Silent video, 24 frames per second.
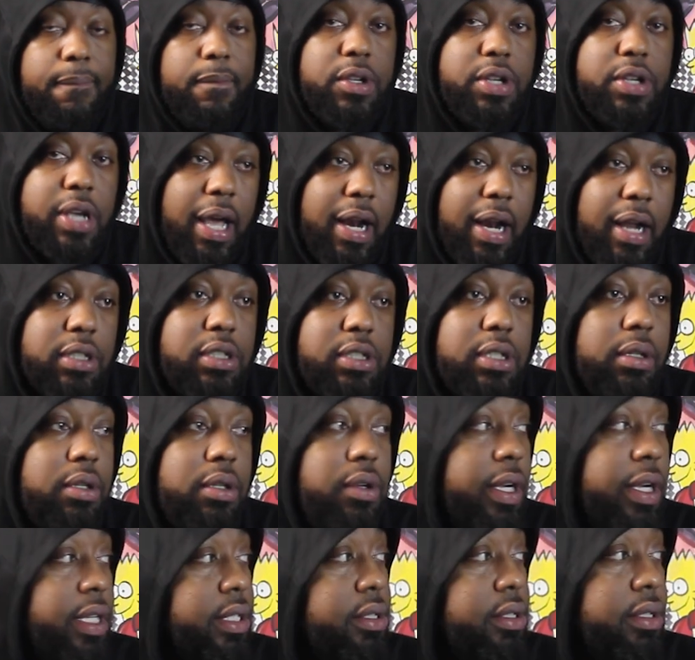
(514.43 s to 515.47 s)
Shout out to
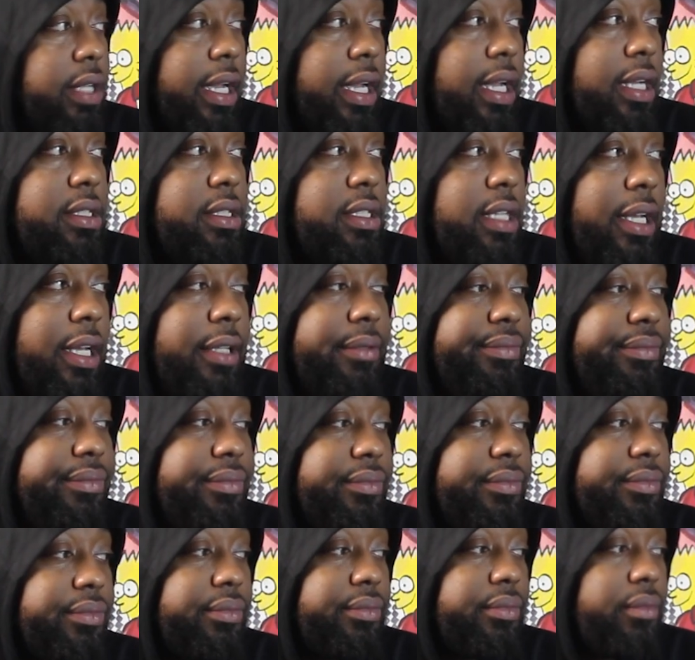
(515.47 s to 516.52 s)
Chris, like I said.
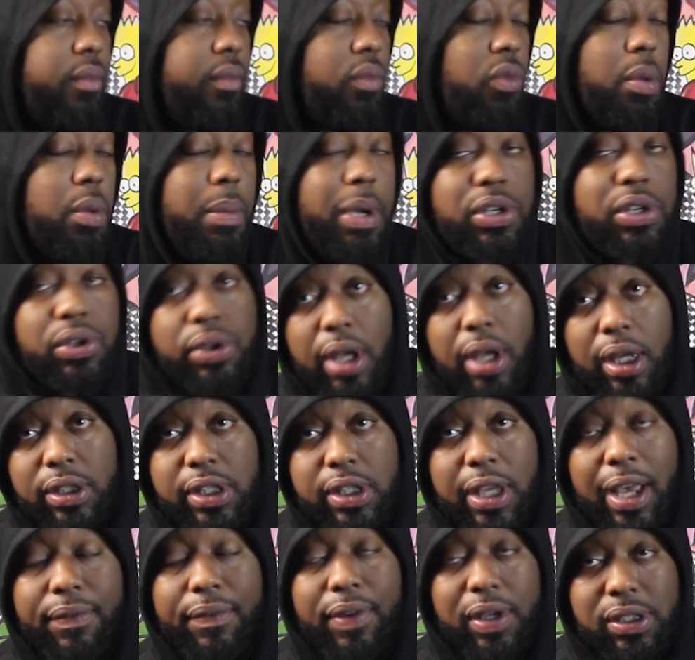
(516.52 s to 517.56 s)
Make sure y'all
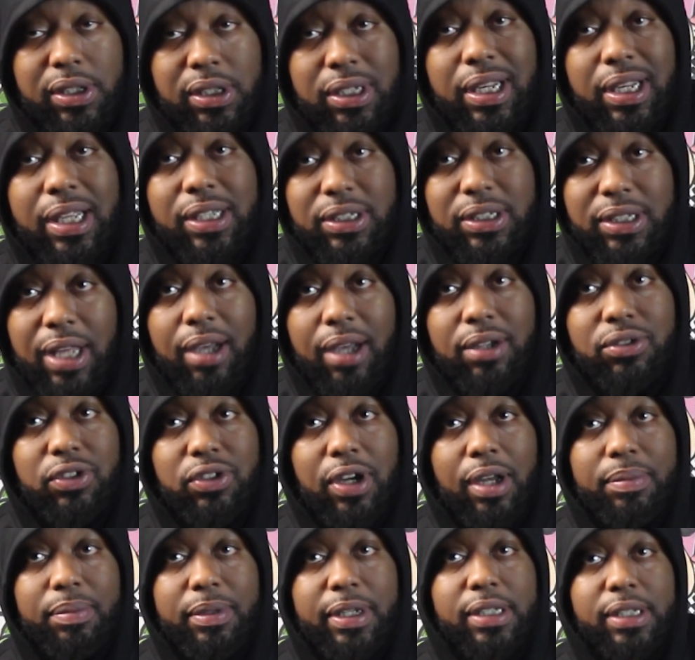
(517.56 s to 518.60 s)
see. Have y'all seen his stock
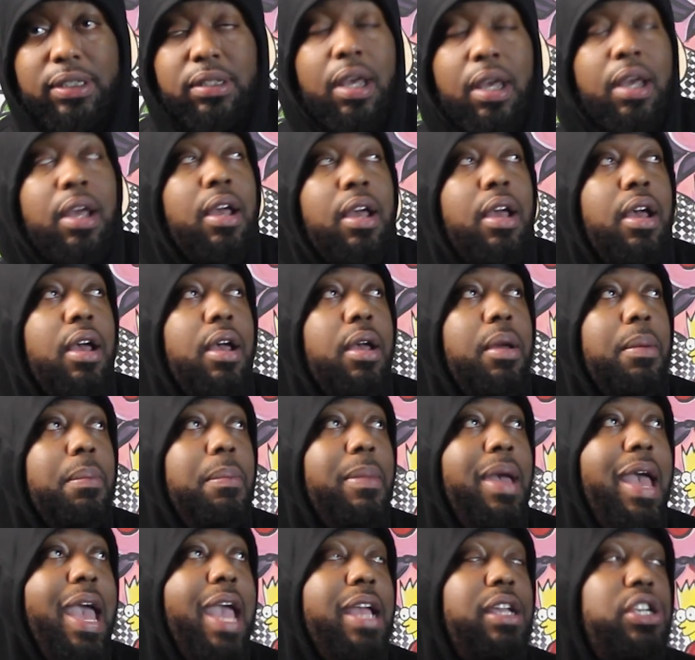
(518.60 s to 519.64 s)
drop list?
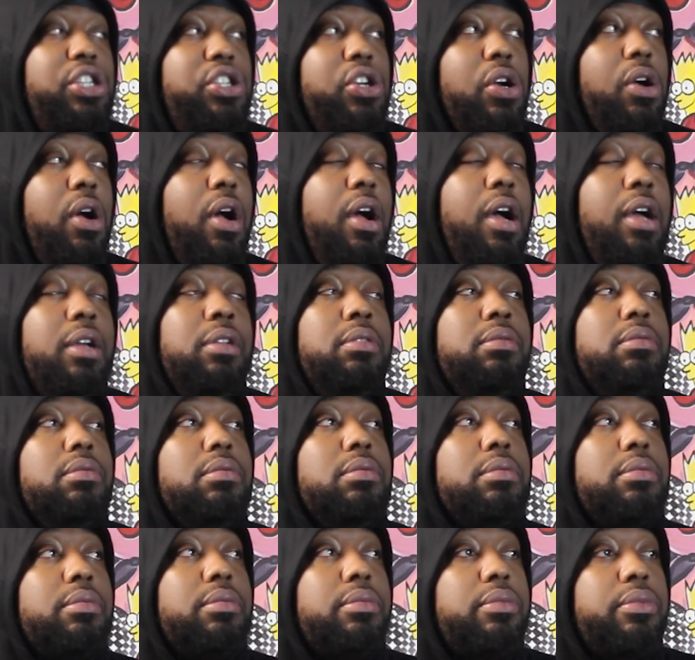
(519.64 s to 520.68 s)
Make sure
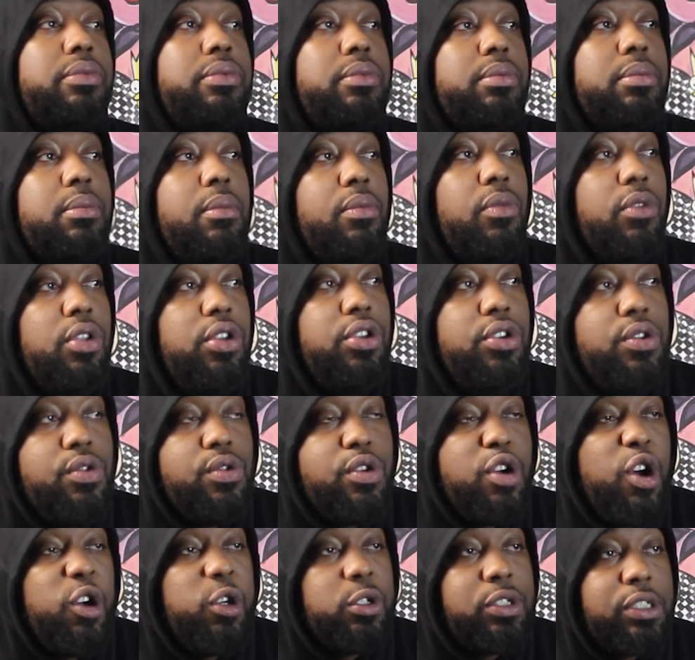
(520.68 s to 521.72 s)
you
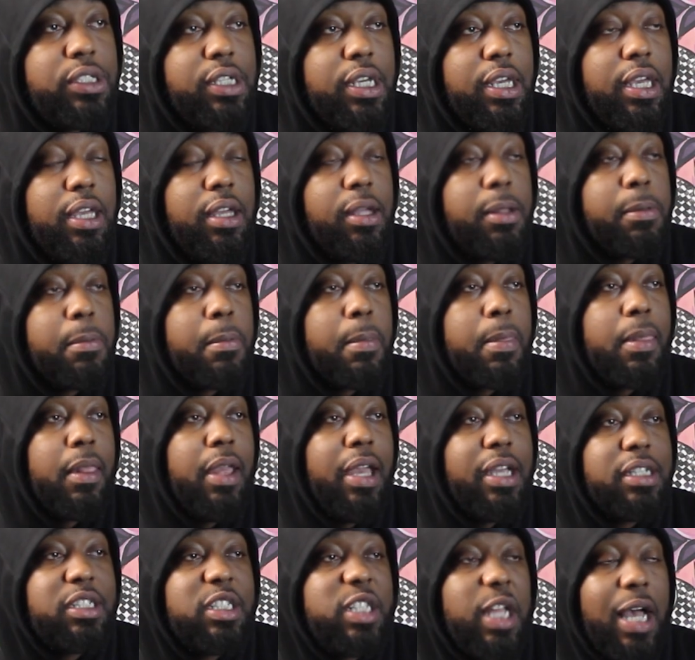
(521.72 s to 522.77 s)
go see
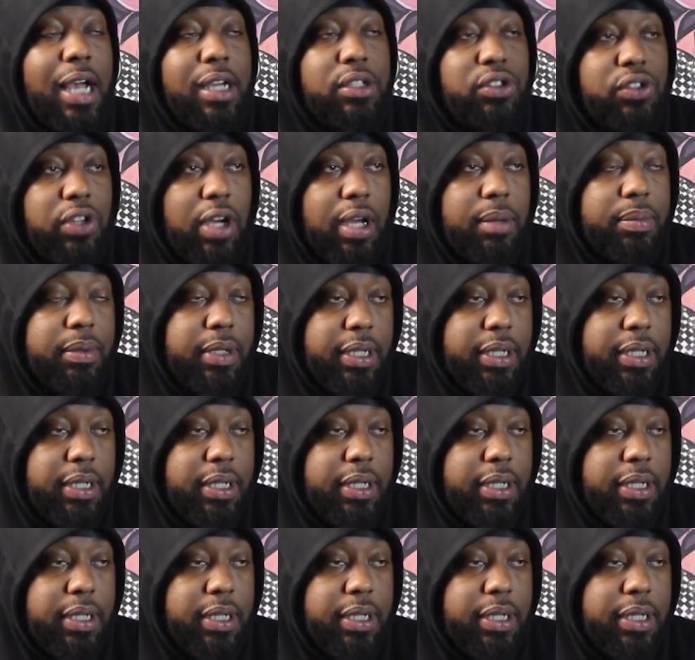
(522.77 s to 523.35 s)
his stock drop